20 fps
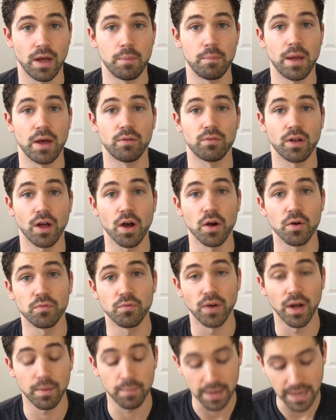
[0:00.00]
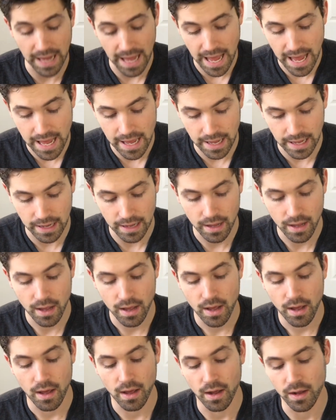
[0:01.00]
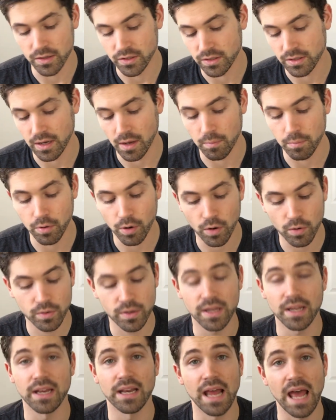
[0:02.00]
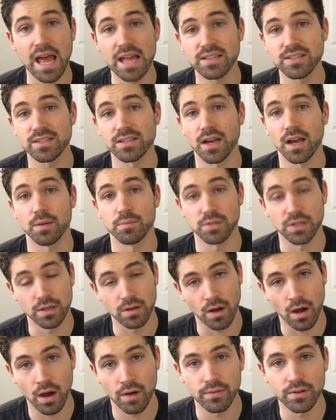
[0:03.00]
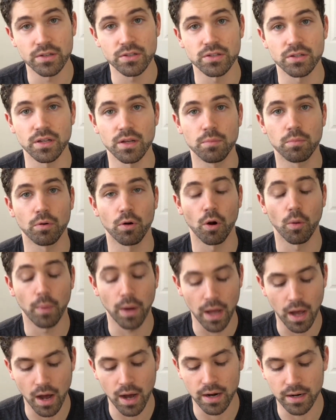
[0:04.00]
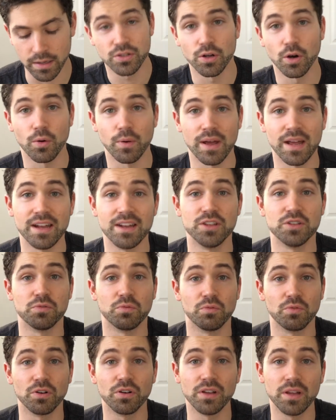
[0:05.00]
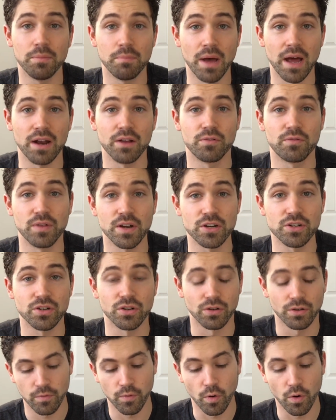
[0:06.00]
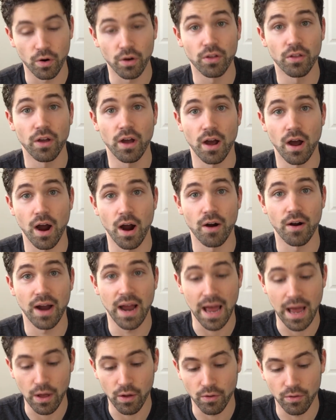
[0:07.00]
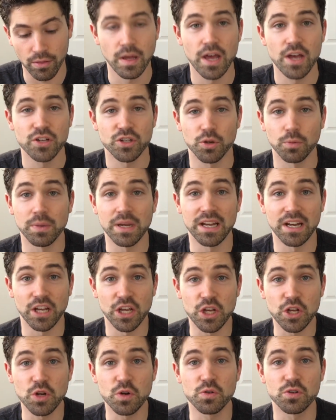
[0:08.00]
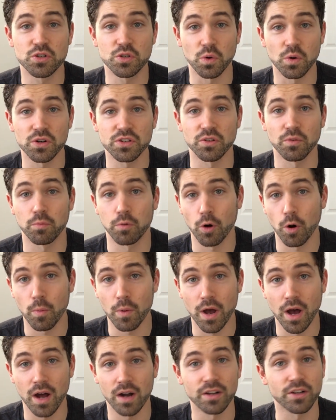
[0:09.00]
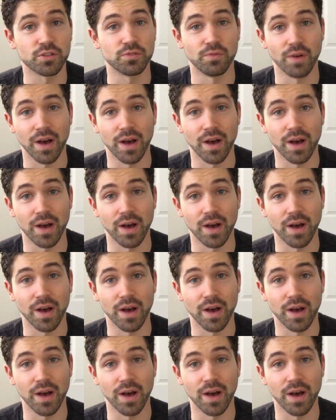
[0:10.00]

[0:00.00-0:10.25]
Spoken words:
amount of vitamin A. It's got protein, enzymes, and obviously probiotics. So it is really beneficial for our health. So being a huge source of probiotics,